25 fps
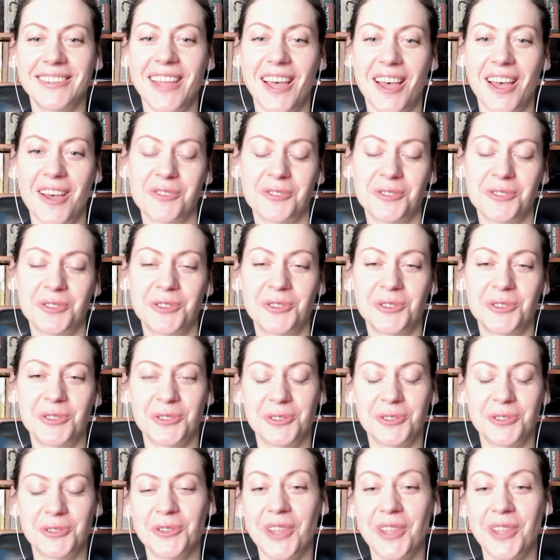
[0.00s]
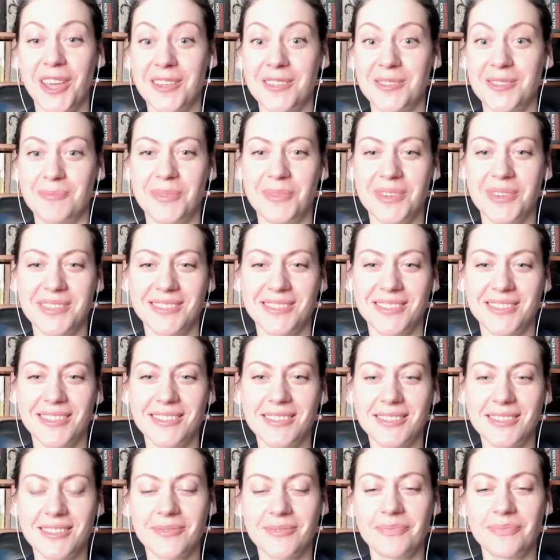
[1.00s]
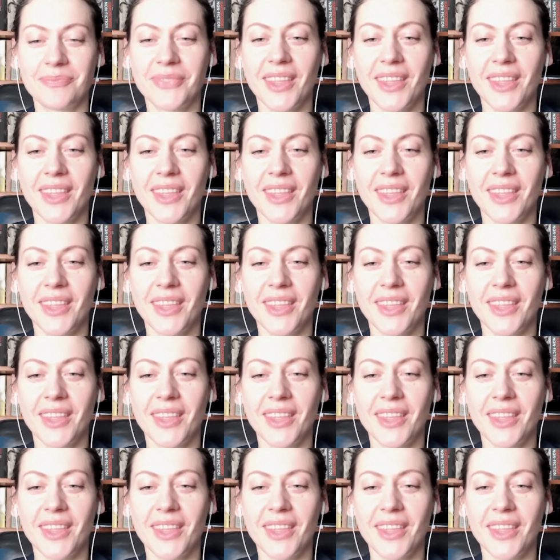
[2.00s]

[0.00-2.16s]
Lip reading: down to today's business.